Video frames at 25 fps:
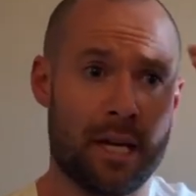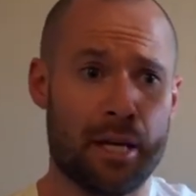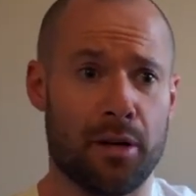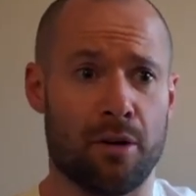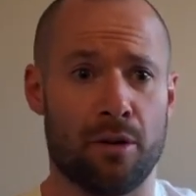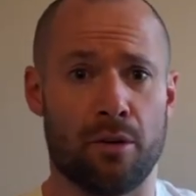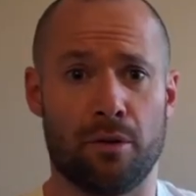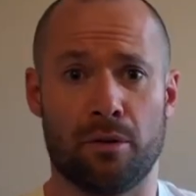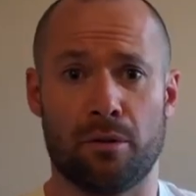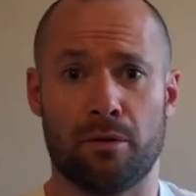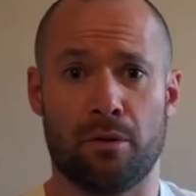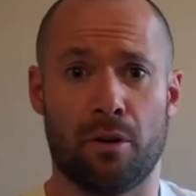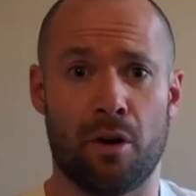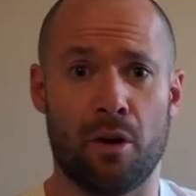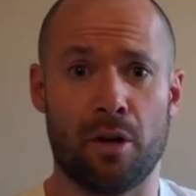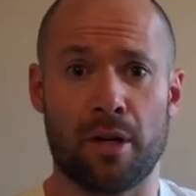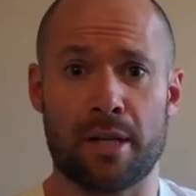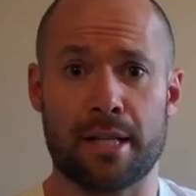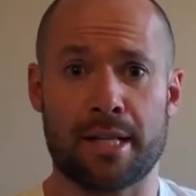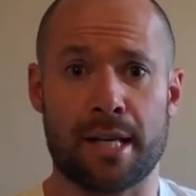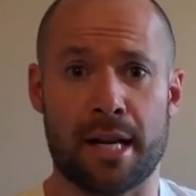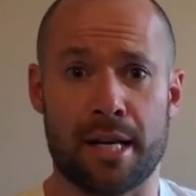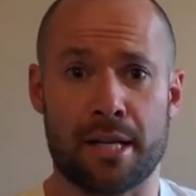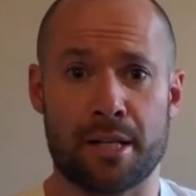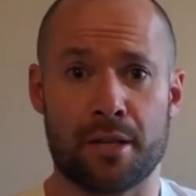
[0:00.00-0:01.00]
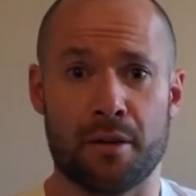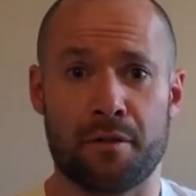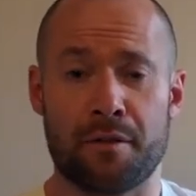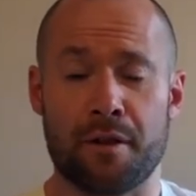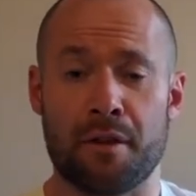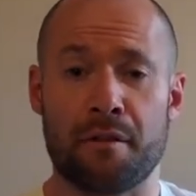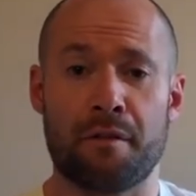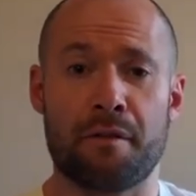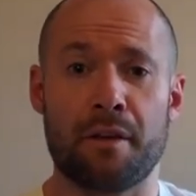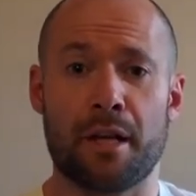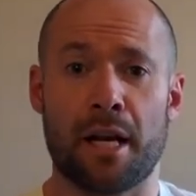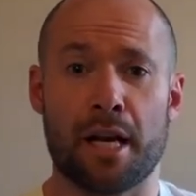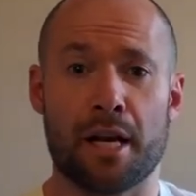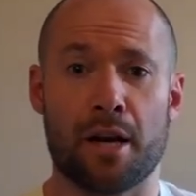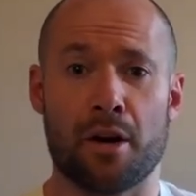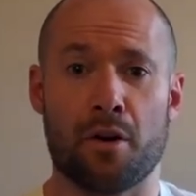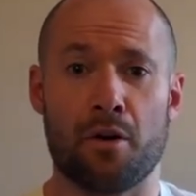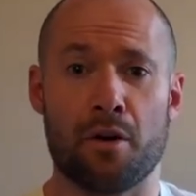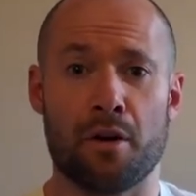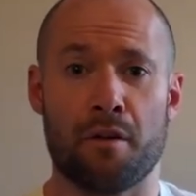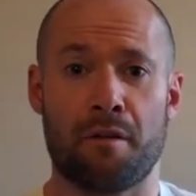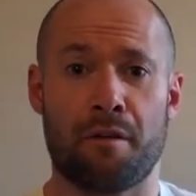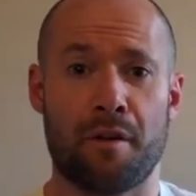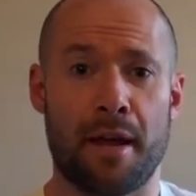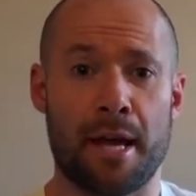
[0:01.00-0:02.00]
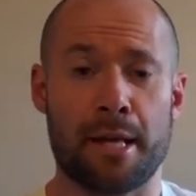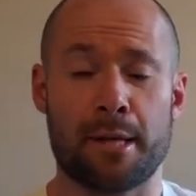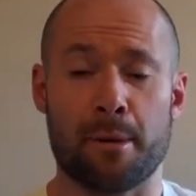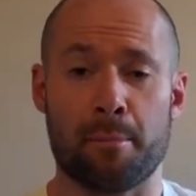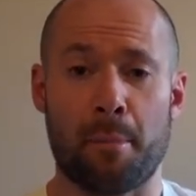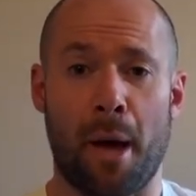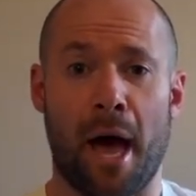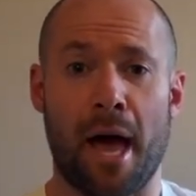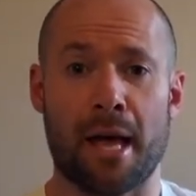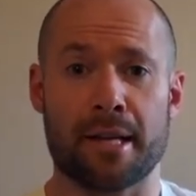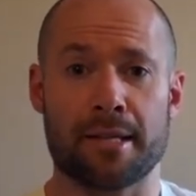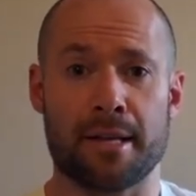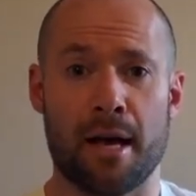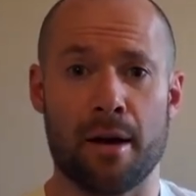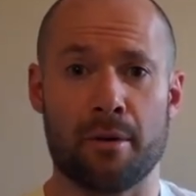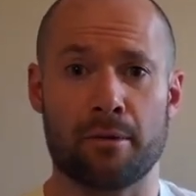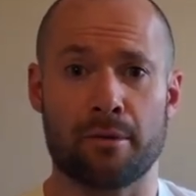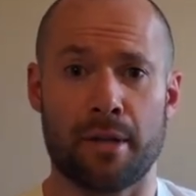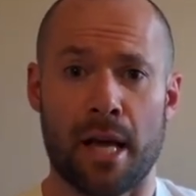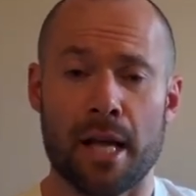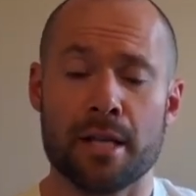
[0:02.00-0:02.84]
all of this kind of stuff, and you feel like you're going to faint and pass out,